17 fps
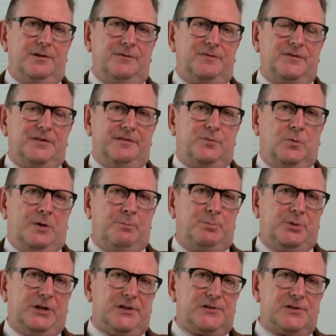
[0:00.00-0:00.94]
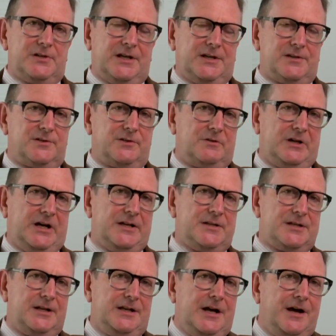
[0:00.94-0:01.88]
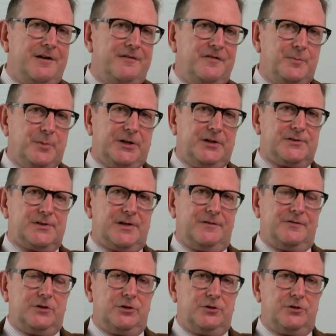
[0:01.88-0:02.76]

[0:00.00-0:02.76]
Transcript: If, if one person has the right to life because they've